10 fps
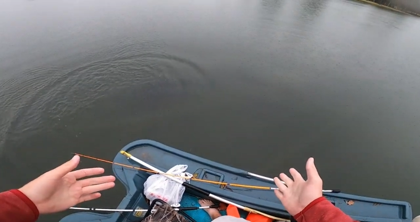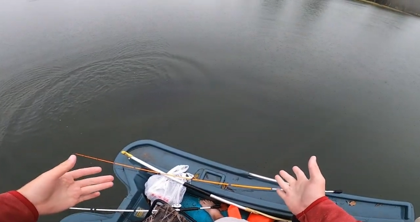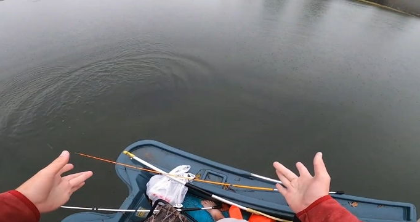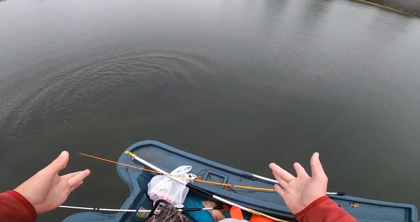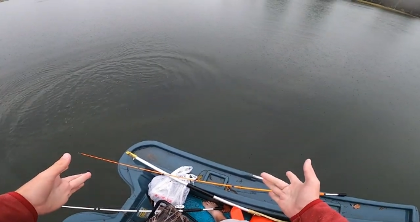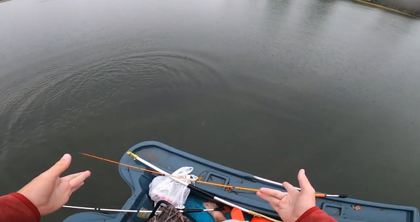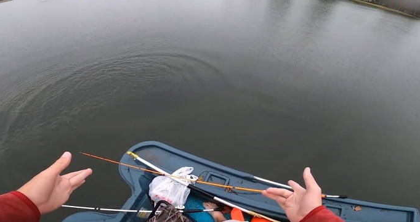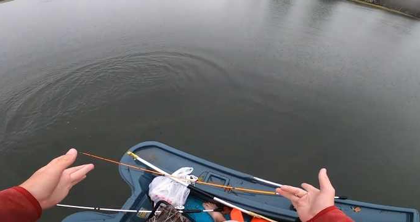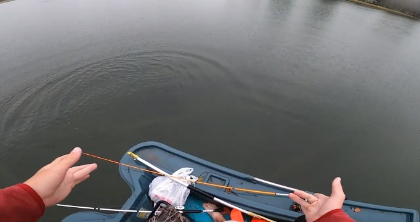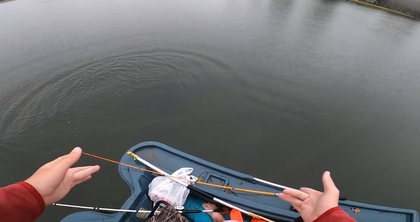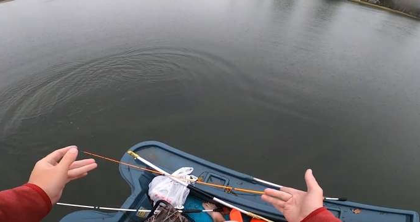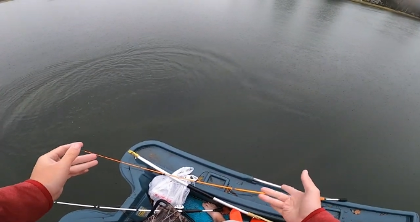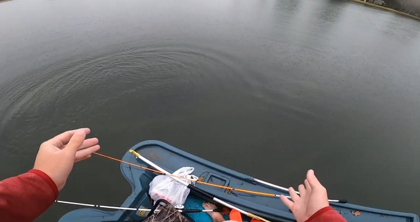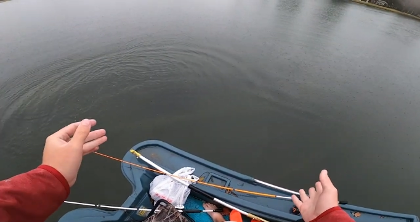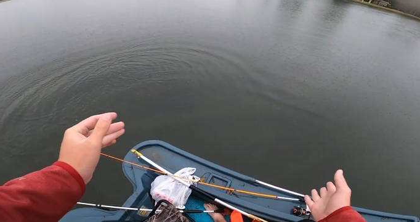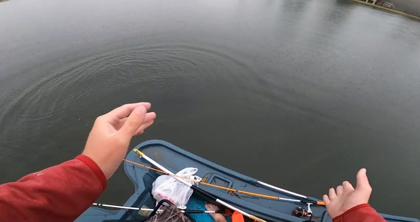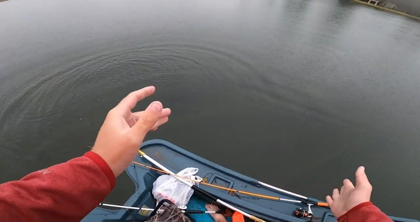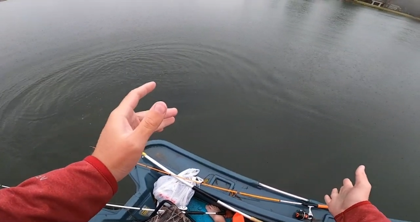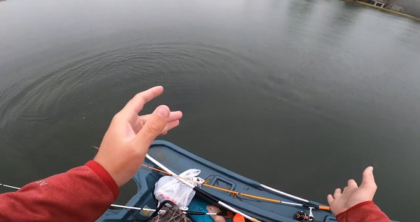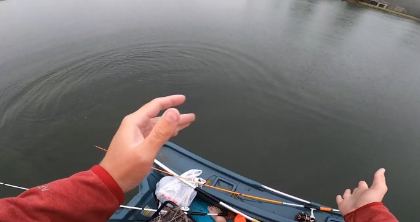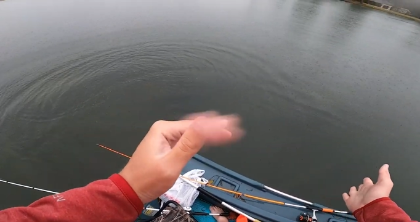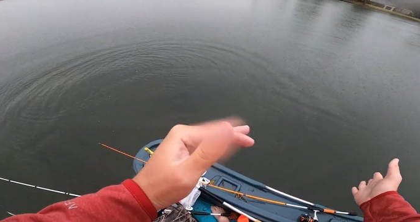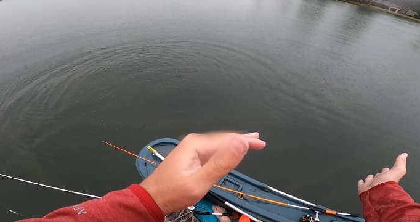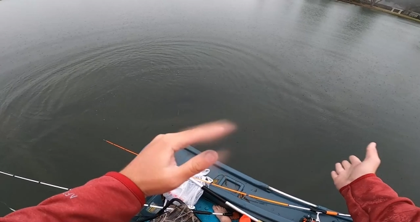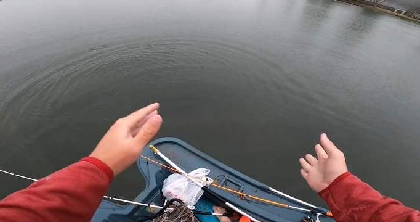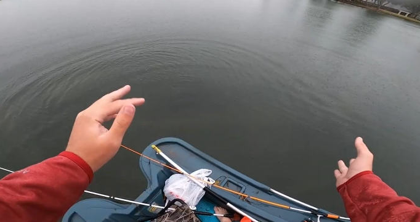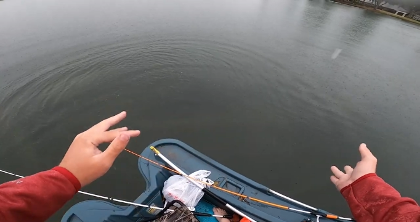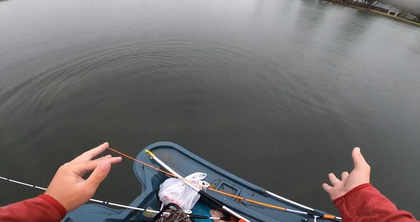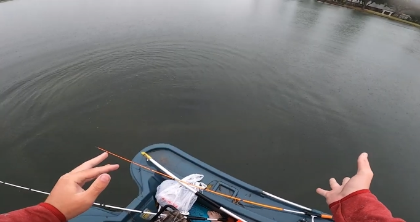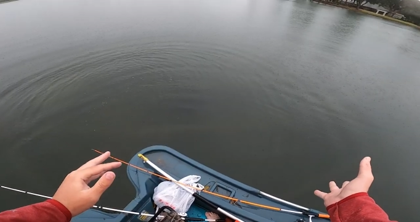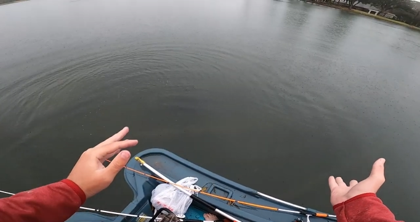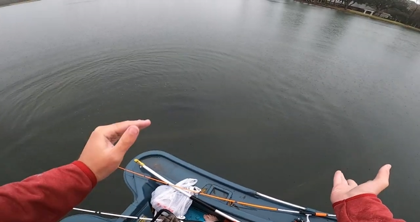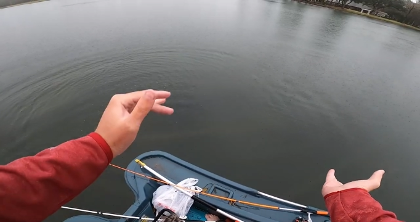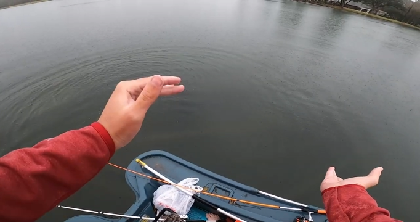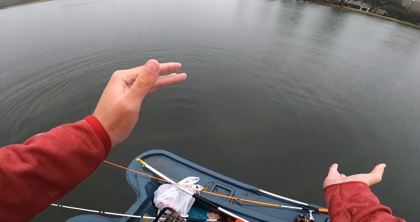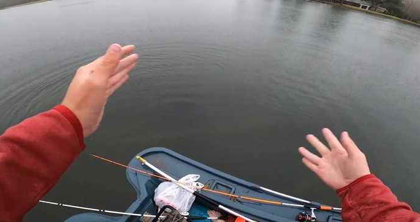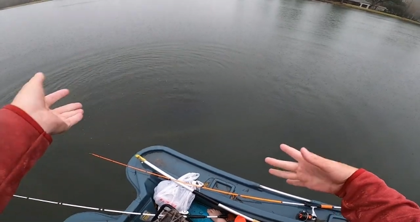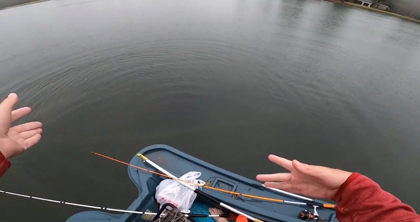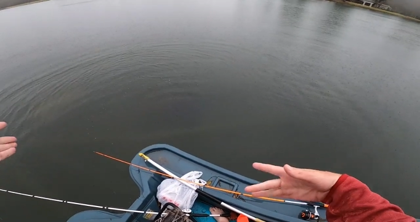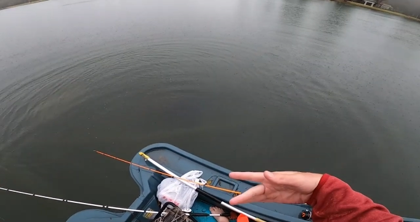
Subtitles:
(no speaker visible)